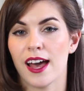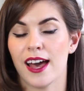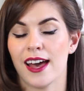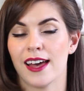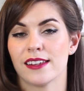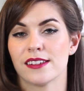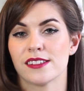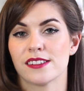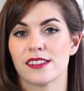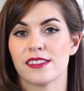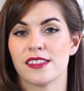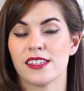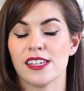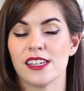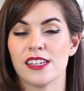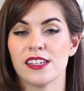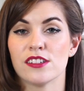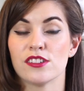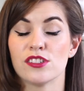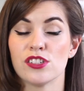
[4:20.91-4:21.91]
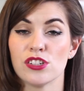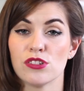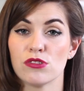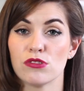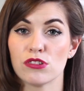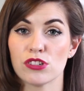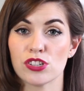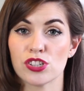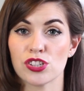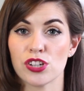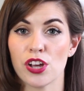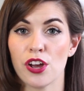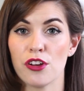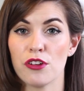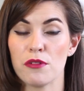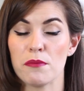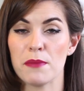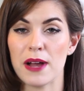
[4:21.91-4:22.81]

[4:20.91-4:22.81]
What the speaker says: and the Dior Show